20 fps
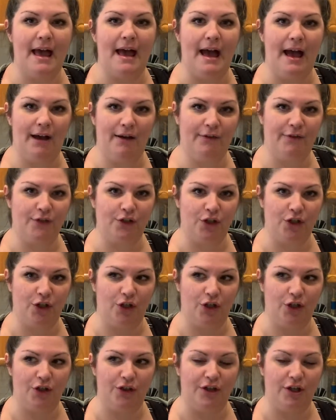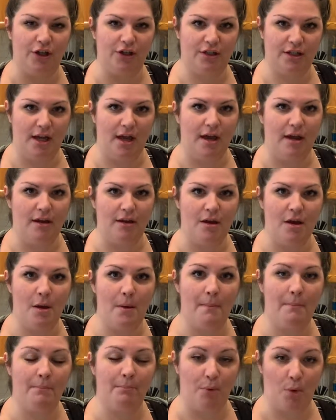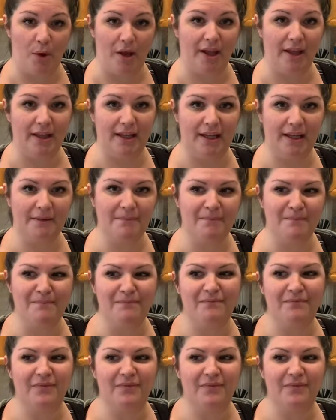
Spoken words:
after they're done boiling